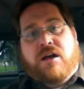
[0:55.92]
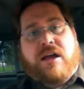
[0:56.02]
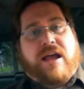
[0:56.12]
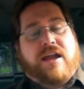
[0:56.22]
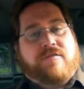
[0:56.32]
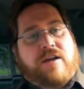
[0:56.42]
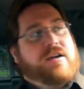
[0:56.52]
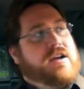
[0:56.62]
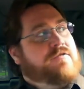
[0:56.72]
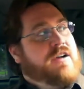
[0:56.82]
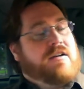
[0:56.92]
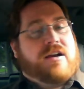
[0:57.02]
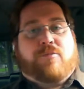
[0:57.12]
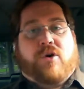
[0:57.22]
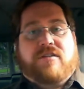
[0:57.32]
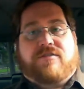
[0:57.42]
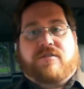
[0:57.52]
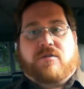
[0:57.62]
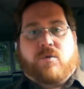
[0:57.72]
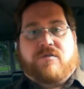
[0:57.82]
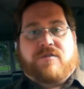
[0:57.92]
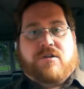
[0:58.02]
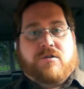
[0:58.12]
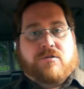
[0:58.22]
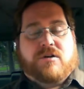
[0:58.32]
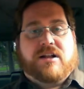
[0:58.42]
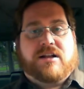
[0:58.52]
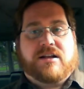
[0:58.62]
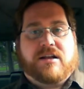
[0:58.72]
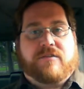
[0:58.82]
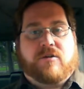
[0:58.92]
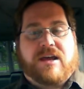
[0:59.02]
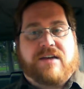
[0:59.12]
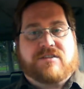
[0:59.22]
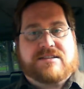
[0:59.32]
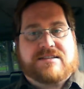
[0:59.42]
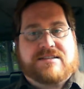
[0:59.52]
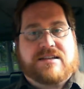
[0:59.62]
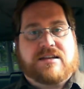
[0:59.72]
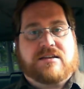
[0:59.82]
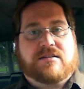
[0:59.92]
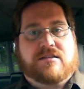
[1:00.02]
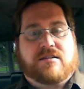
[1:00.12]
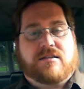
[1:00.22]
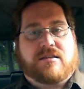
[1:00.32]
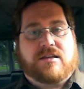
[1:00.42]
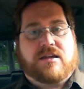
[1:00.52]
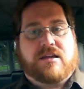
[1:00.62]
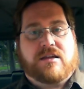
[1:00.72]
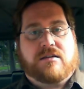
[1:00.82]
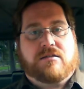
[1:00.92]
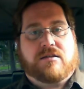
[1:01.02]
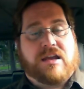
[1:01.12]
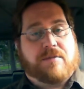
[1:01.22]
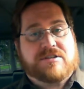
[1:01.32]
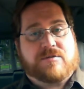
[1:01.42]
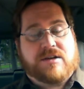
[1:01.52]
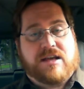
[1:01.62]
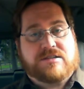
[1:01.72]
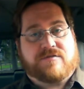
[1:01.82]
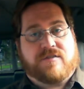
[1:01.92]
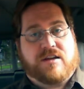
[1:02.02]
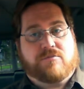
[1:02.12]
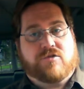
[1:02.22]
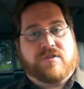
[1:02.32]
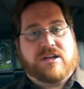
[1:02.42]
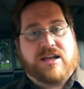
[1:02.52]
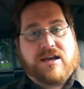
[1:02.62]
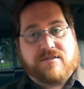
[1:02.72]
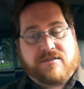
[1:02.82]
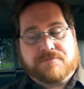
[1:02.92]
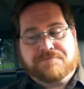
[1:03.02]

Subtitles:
A very, very brief review. If you haven't seen the Gamers 3 Hands of Fate movie yet,